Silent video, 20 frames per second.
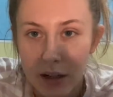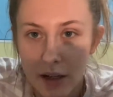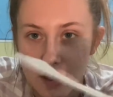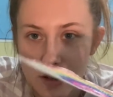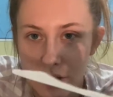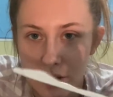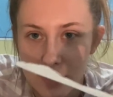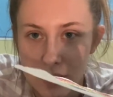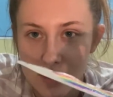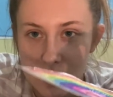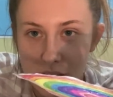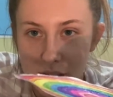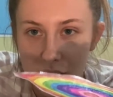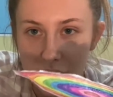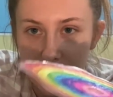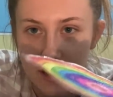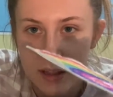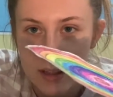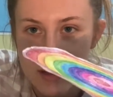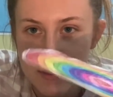As you can see,
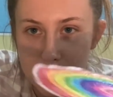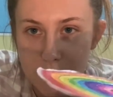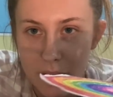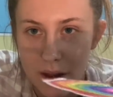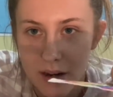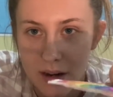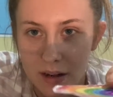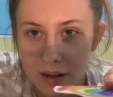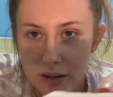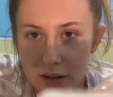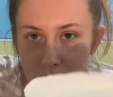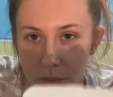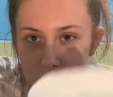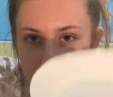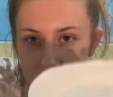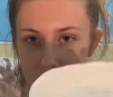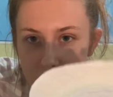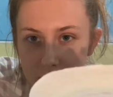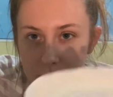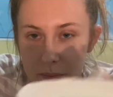like it's bent a little
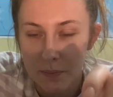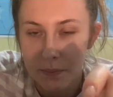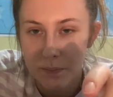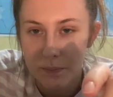bit,